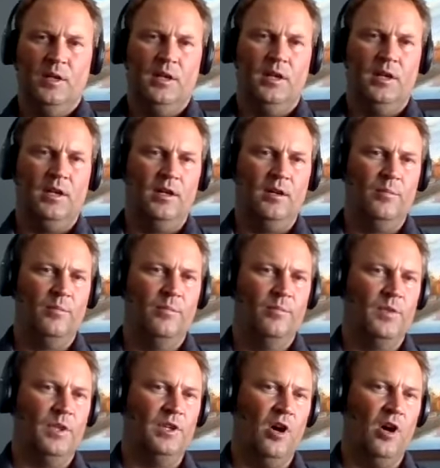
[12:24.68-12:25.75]

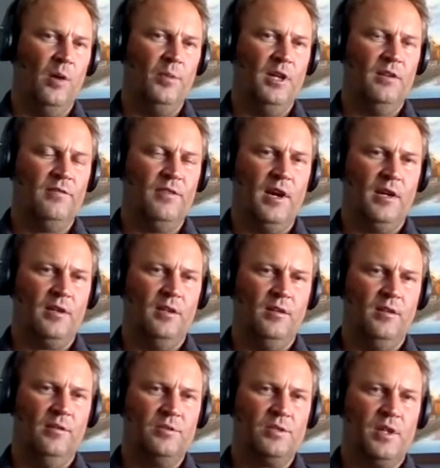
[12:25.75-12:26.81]
The dominant factor
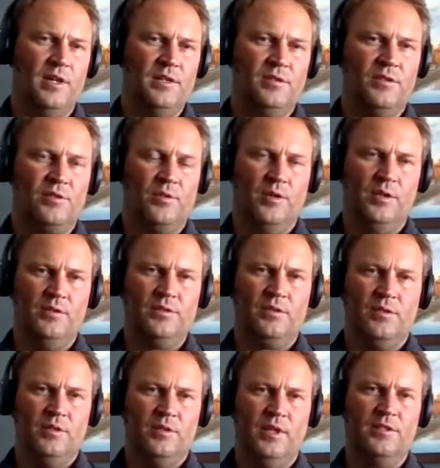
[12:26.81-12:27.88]
in those kinds of soils
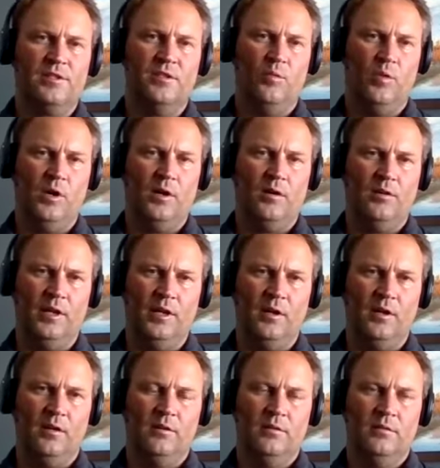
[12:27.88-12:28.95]
is the water
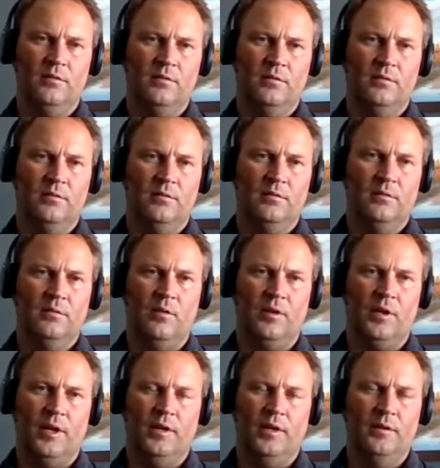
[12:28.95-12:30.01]
layer.
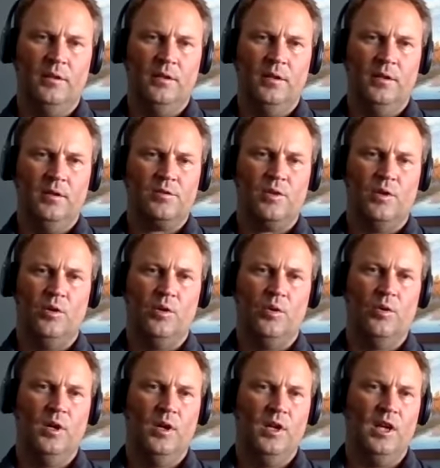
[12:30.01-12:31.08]
Okay,
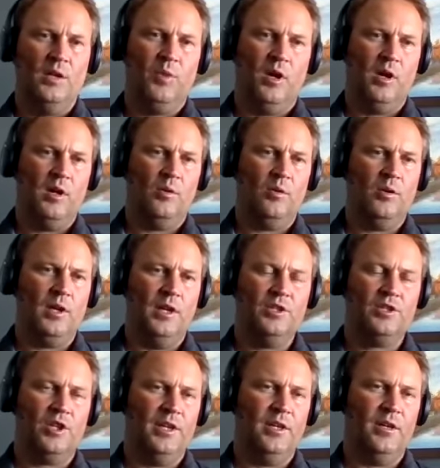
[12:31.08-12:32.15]
so in pothole
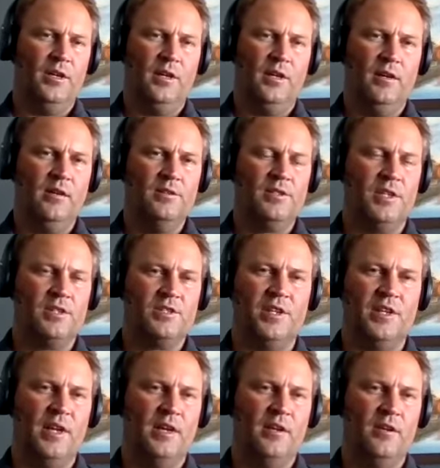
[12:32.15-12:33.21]
country on
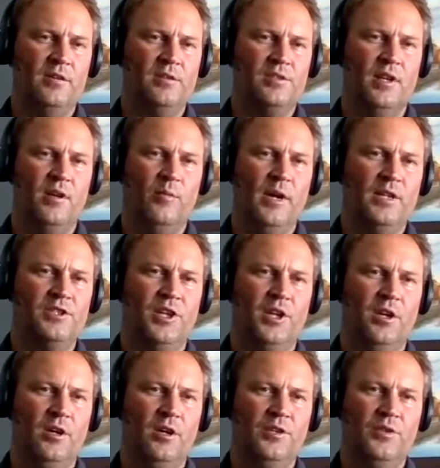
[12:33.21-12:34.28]
160 acres in a wet
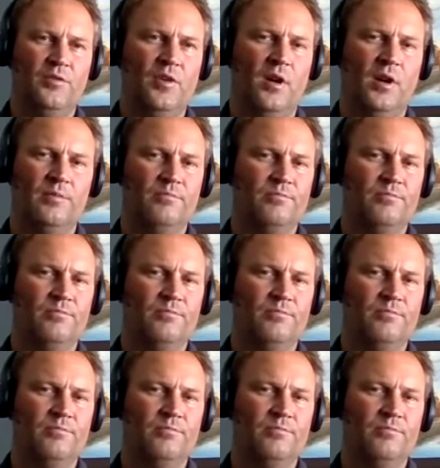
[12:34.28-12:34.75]
year, you've got